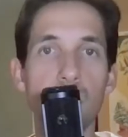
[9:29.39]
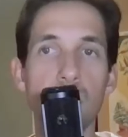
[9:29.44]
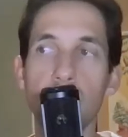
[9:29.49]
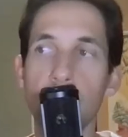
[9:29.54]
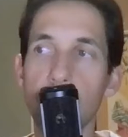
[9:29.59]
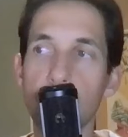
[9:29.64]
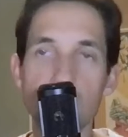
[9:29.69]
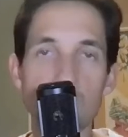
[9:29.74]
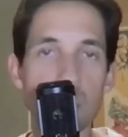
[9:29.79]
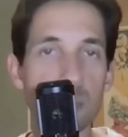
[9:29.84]

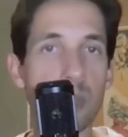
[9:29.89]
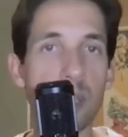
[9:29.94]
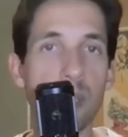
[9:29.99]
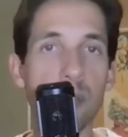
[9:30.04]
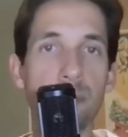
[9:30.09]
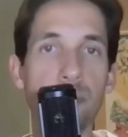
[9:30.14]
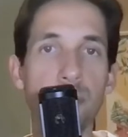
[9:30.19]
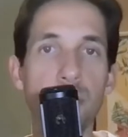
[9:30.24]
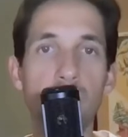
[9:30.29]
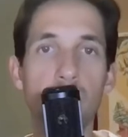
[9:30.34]
Like, let's make a
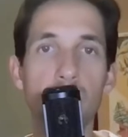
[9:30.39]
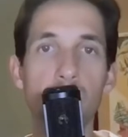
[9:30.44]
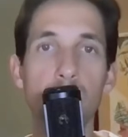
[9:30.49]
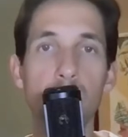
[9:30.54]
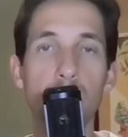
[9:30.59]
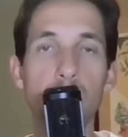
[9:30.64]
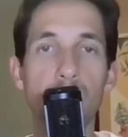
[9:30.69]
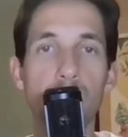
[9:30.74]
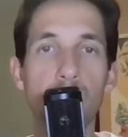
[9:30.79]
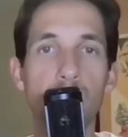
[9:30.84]
fucking
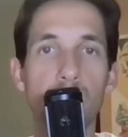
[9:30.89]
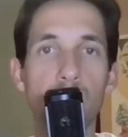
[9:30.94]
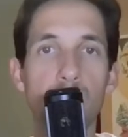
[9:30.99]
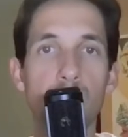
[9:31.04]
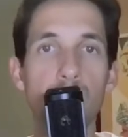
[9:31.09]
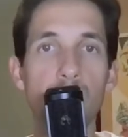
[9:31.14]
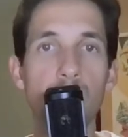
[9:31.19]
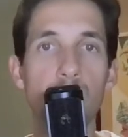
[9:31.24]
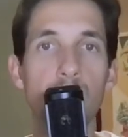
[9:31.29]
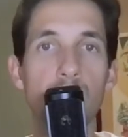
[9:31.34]
movie.
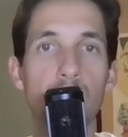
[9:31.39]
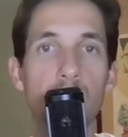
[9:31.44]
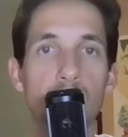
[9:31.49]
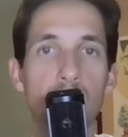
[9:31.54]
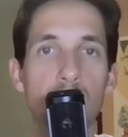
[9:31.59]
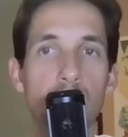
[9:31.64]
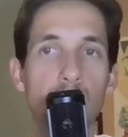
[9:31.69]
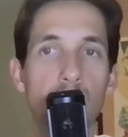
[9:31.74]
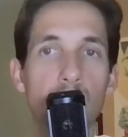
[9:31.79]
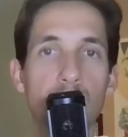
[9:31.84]
You
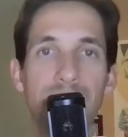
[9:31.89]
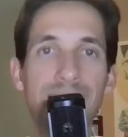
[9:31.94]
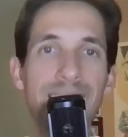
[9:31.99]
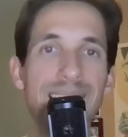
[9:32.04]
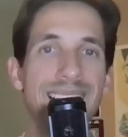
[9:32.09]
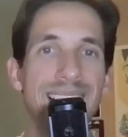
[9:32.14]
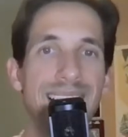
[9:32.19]
know, like,